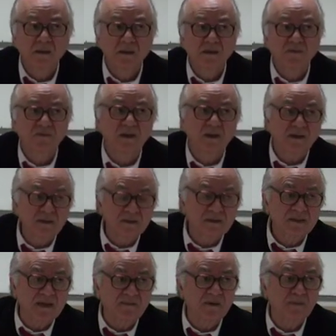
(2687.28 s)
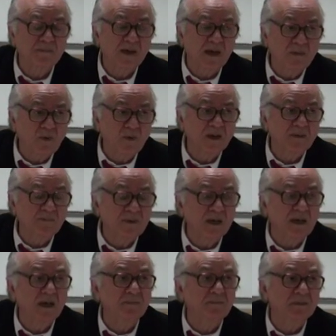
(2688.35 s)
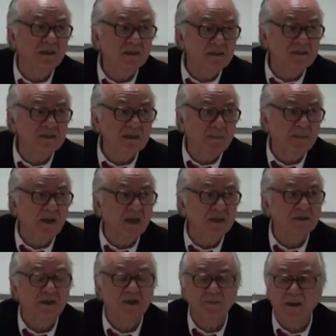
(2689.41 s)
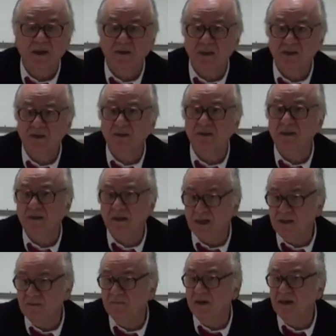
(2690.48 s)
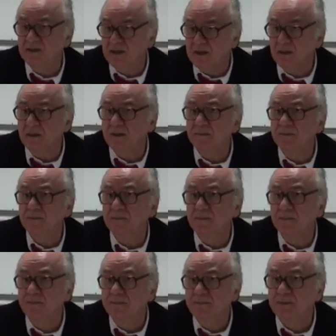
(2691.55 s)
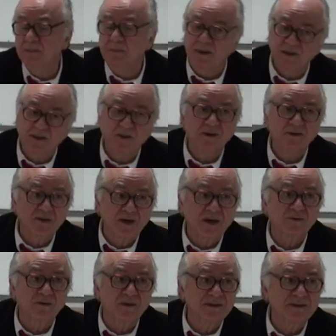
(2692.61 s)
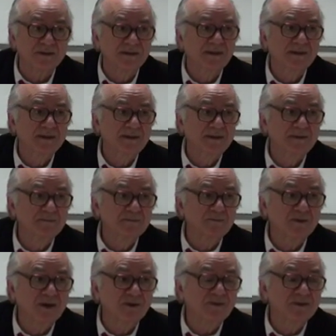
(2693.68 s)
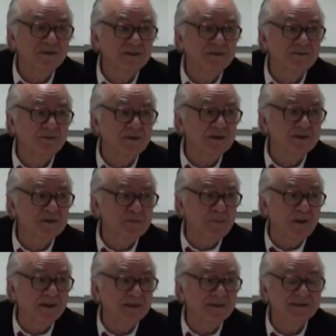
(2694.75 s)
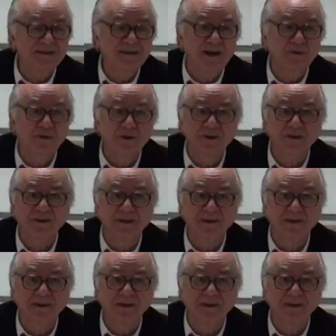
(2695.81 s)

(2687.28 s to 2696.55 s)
If there is 7 p.m. or 8 p.m., there is a stabilized expectation that I'll have my dinner, depending on the countries. Well, in Spain it's 9.30.